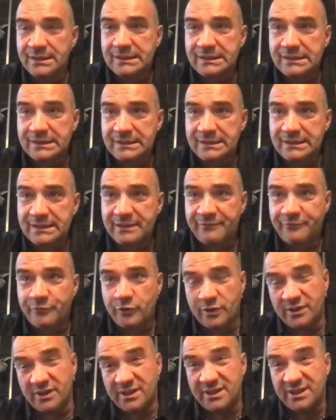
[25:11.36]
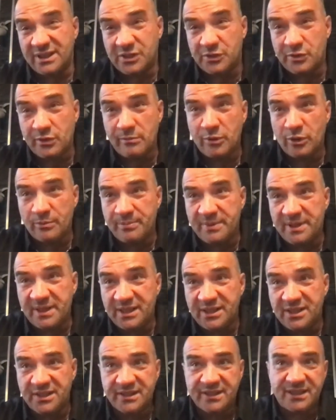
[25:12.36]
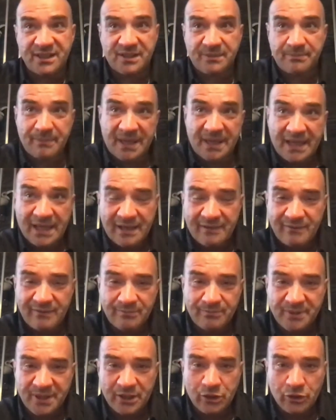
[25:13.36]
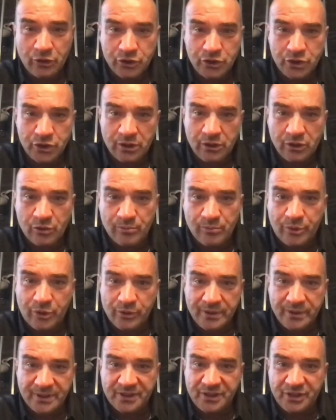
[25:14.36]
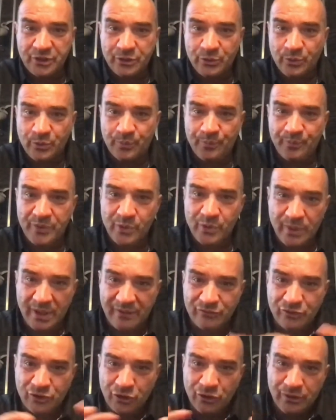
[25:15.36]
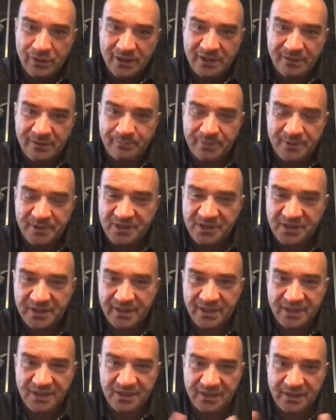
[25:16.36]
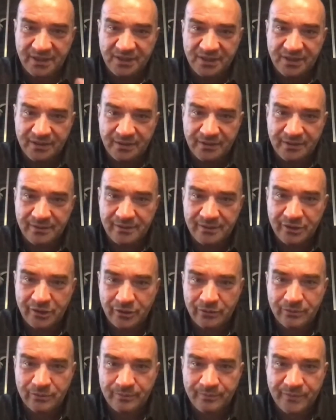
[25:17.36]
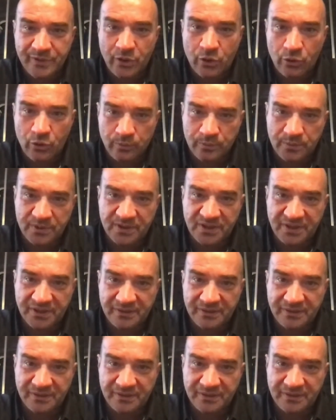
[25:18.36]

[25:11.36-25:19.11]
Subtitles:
if you're extremely obese, this may have a psychological component. So we have to look at the person as a whole person.